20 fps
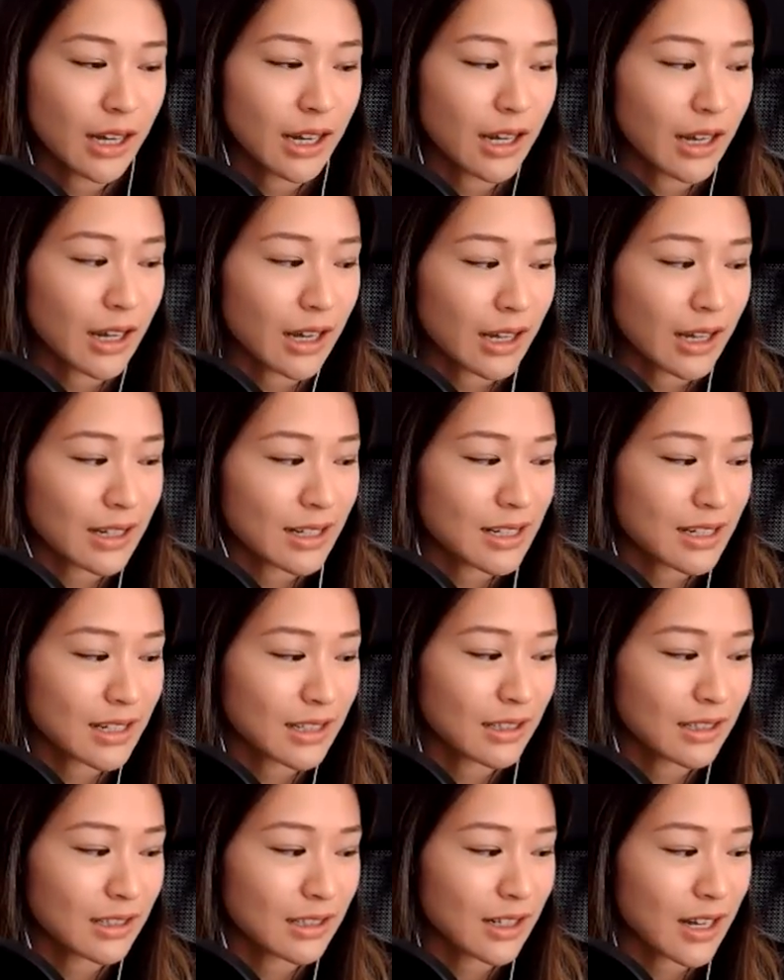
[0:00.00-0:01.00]
And
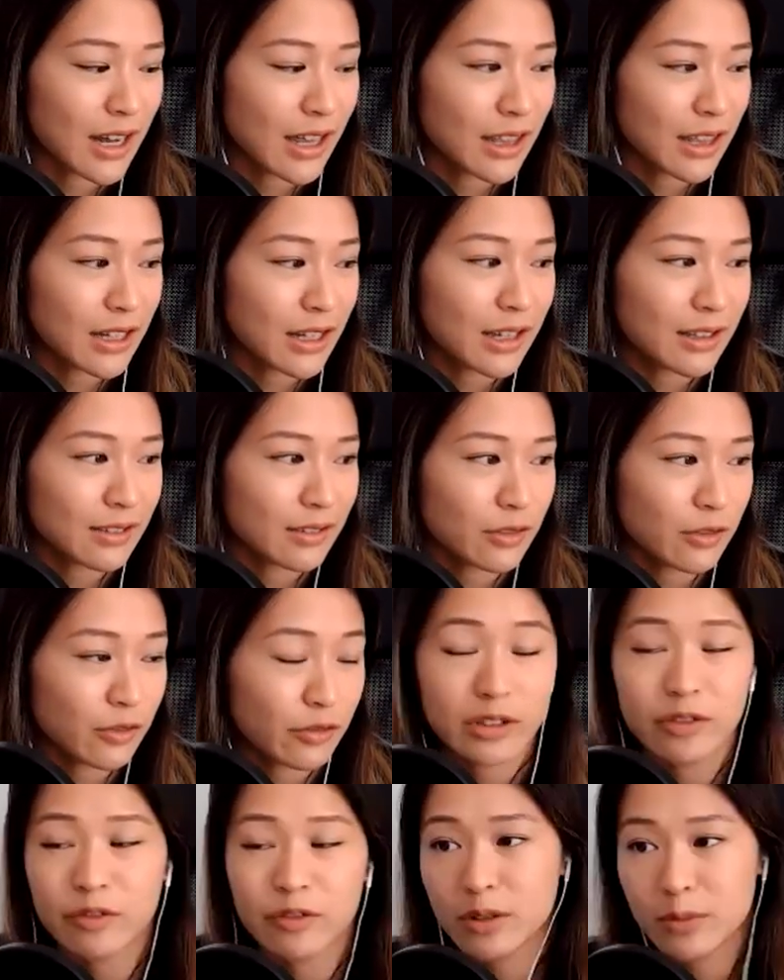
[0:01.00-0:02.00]
I think
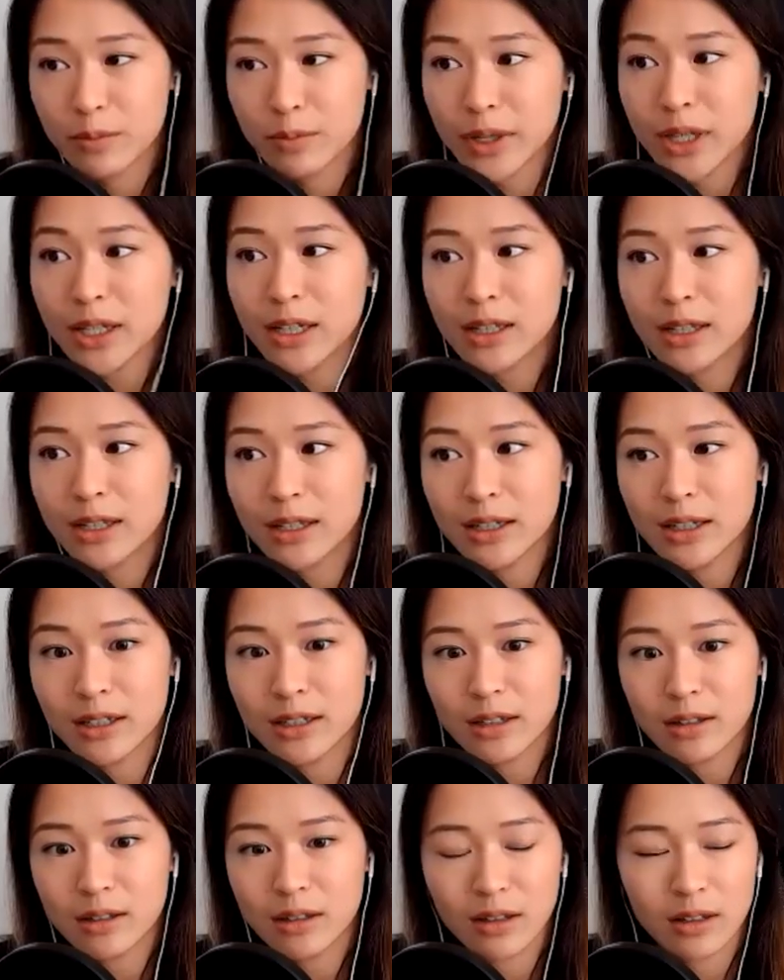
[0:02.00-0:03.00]
for, for me,
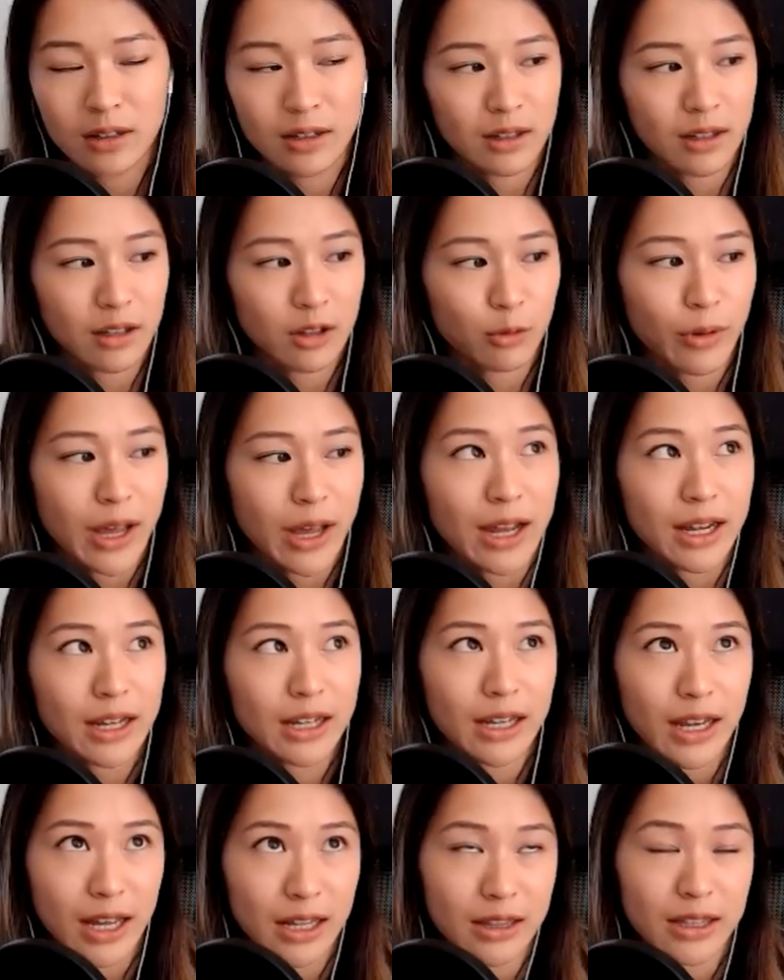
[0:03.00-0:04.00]
the the way I
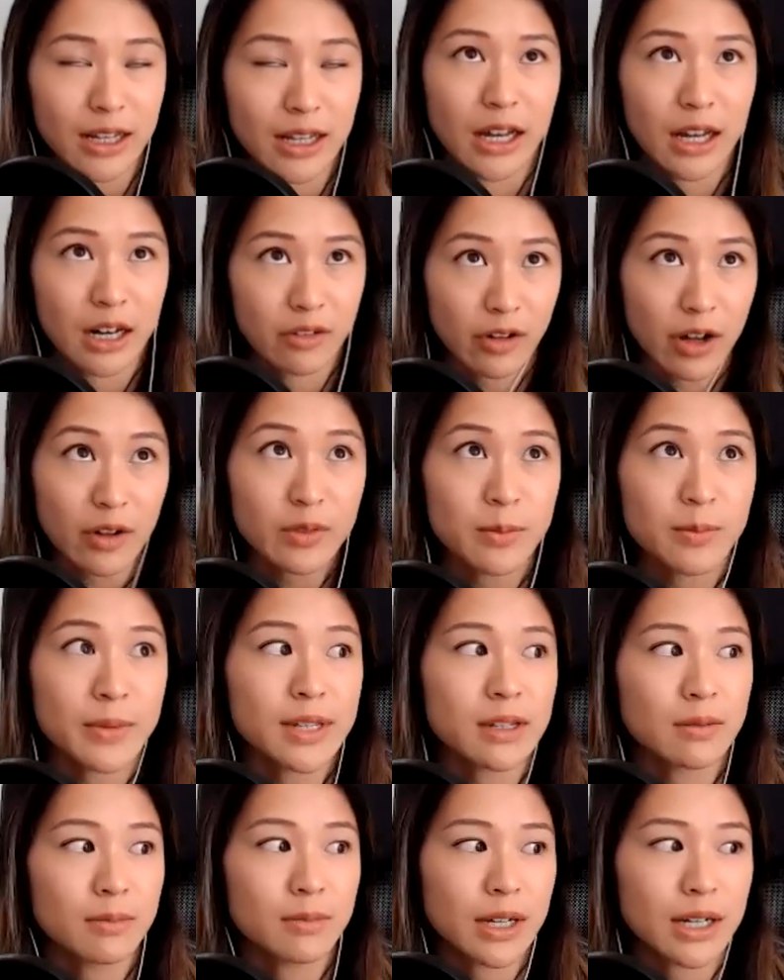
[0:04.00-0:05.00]
get that kind of
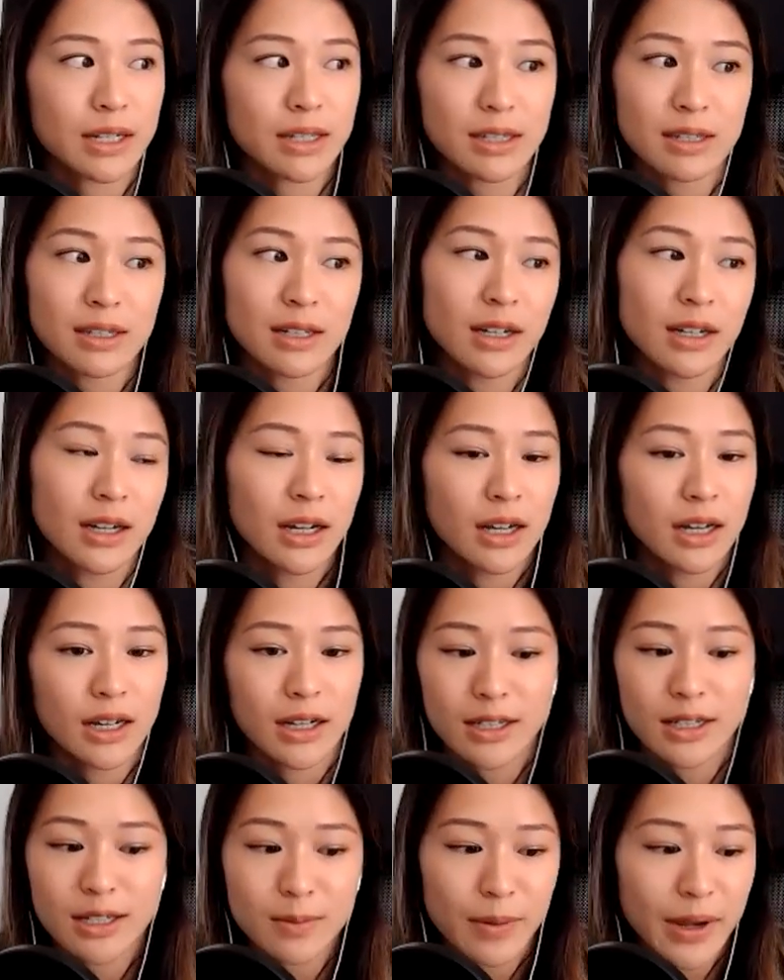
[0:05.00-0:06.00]
optimism, it's
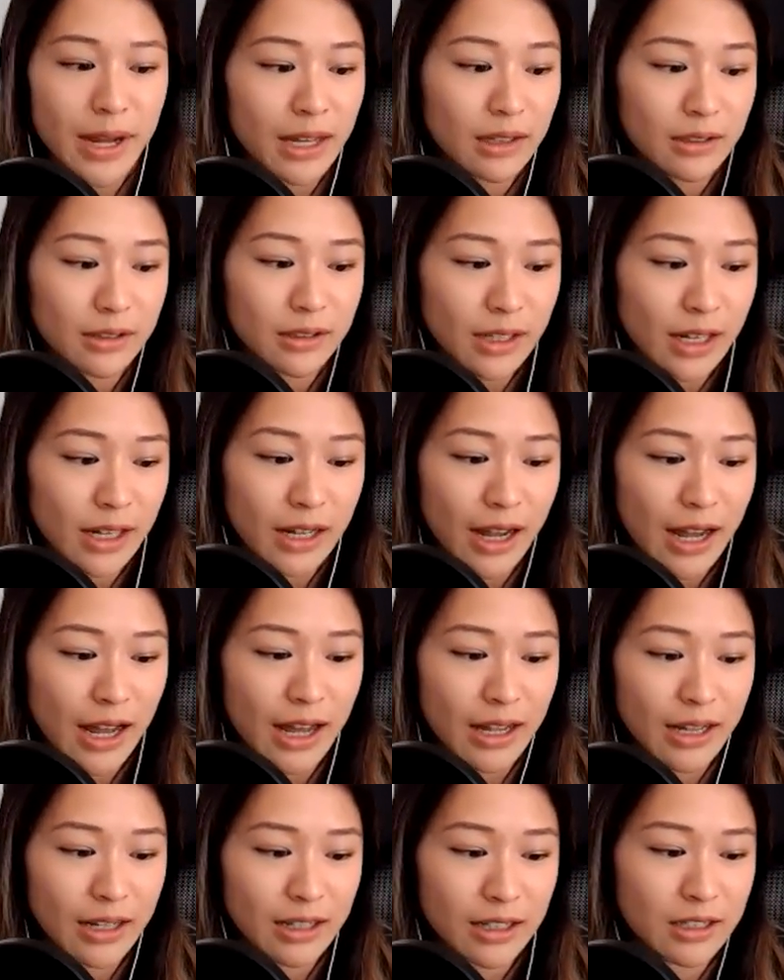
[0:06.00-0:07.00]
it's by looking
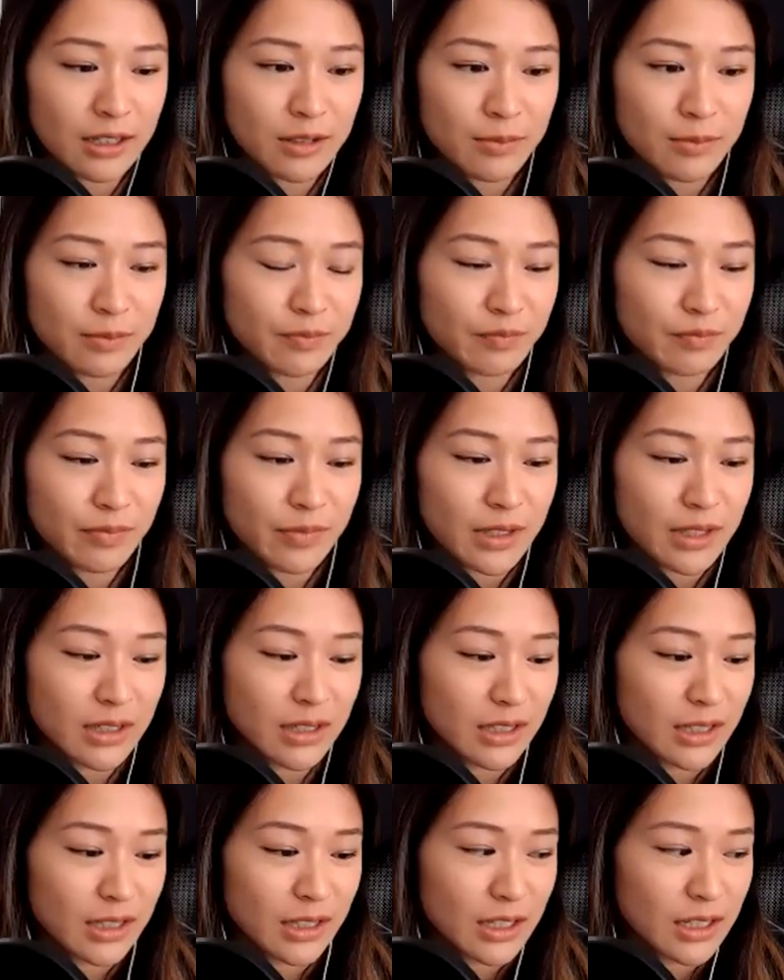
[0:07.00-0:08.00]
at um,
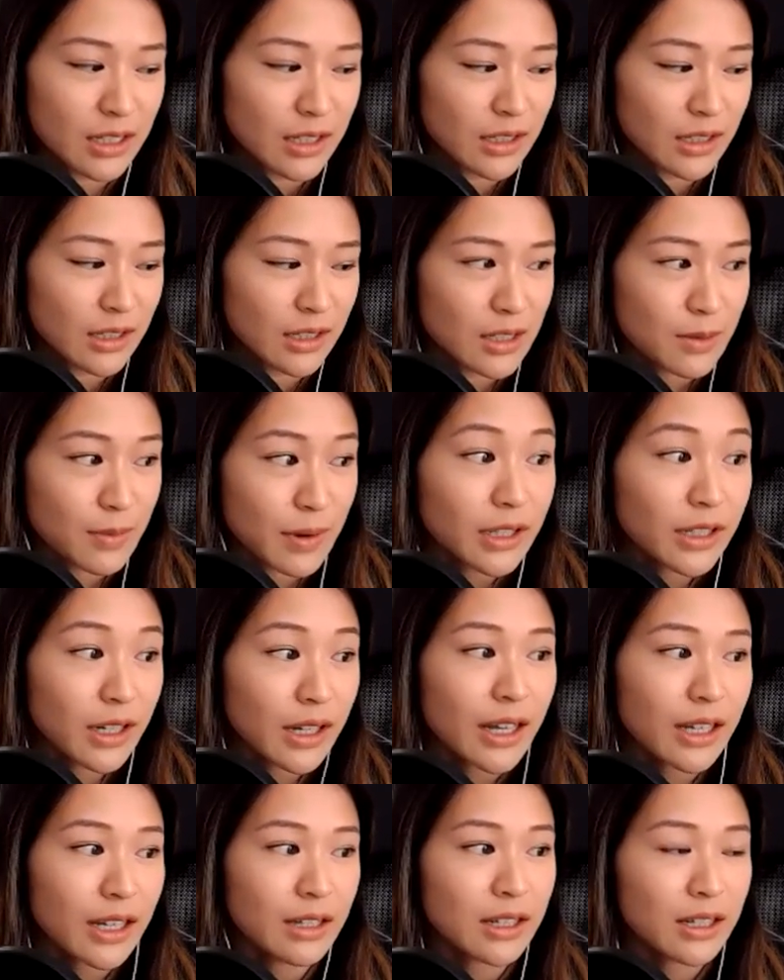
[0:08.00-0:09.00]
it's by looking
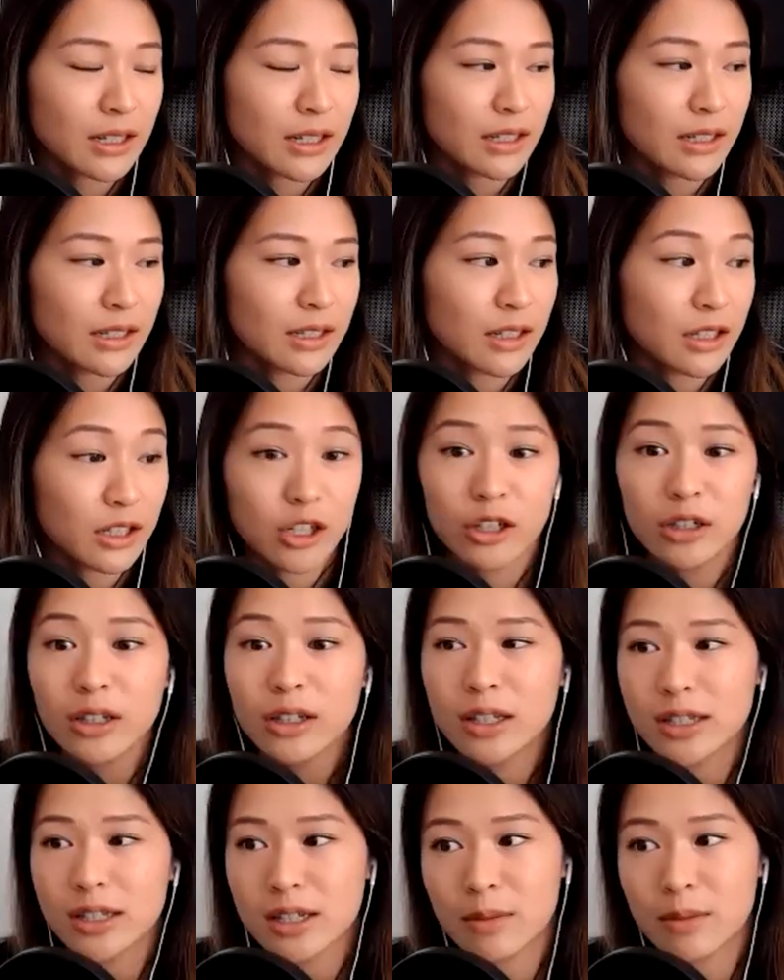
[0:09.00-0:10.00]
at the the good
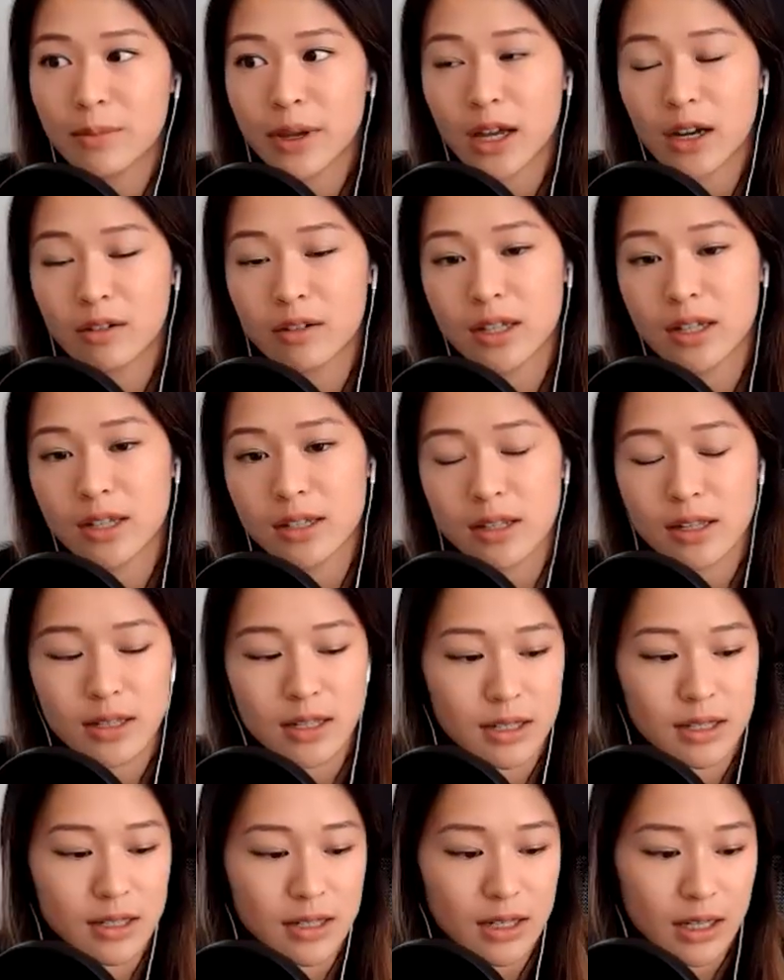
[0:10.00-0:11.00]
that's coming out of this in the
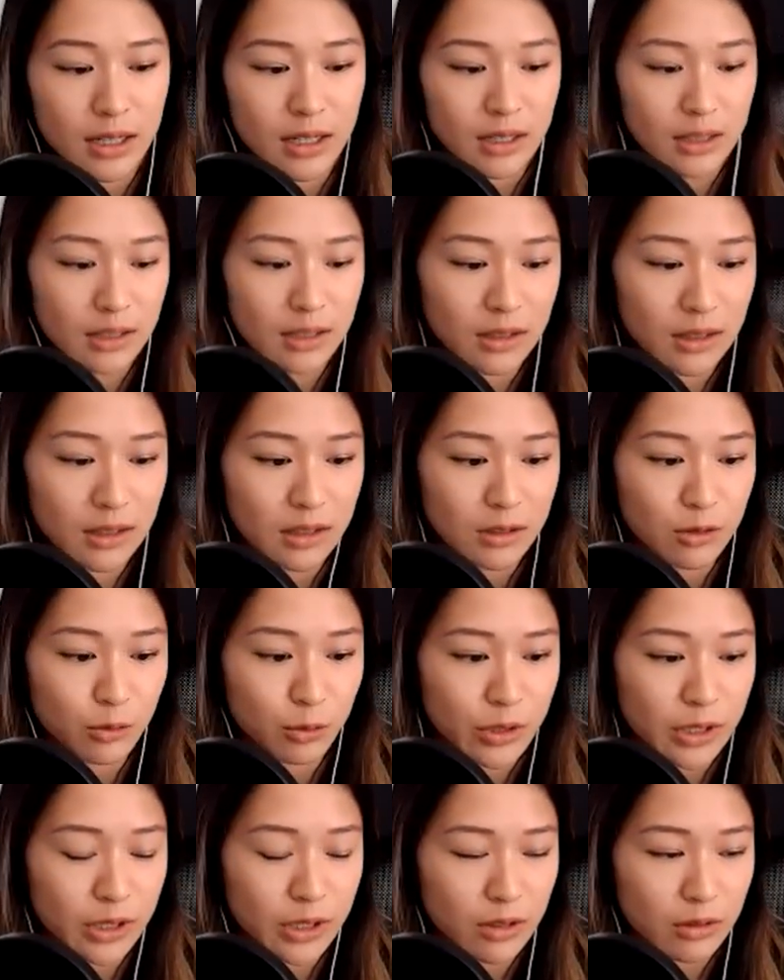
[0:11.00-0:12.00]
sense that you know
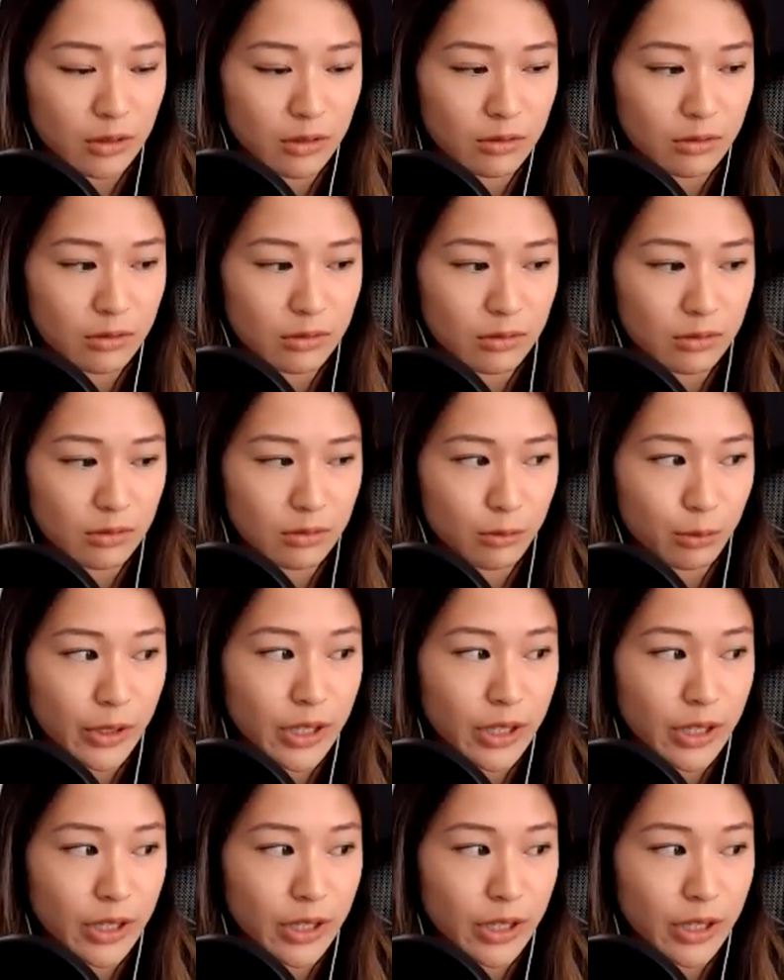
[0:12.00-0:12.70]
we're we